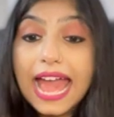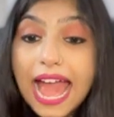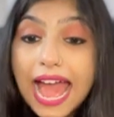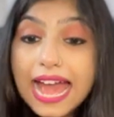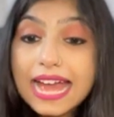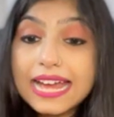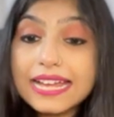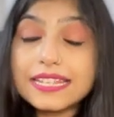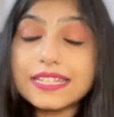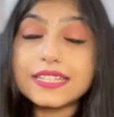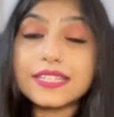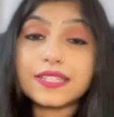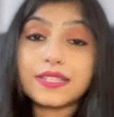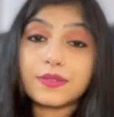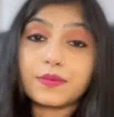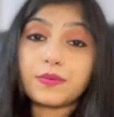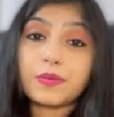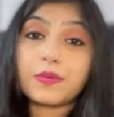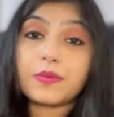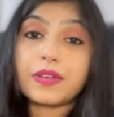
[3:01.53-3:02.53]
as
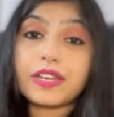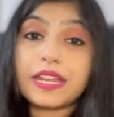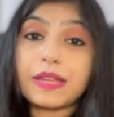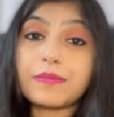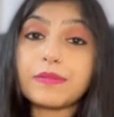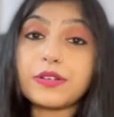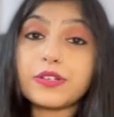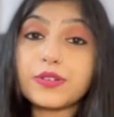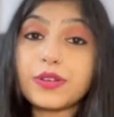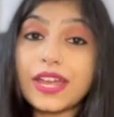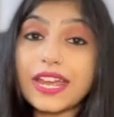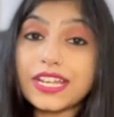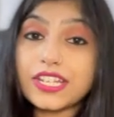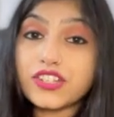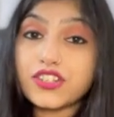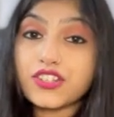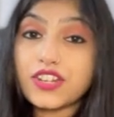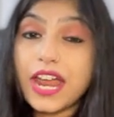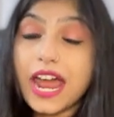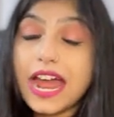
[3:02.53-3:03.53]
we were able to
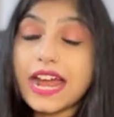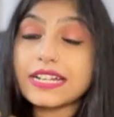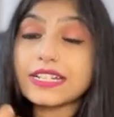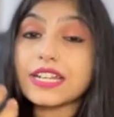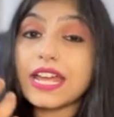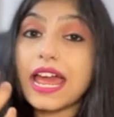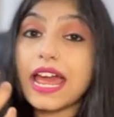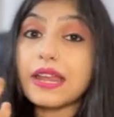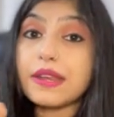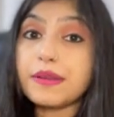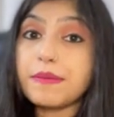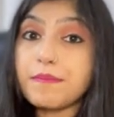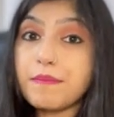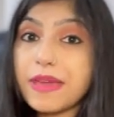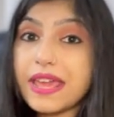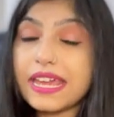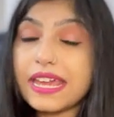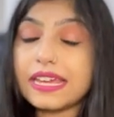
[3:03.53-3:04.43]
extract and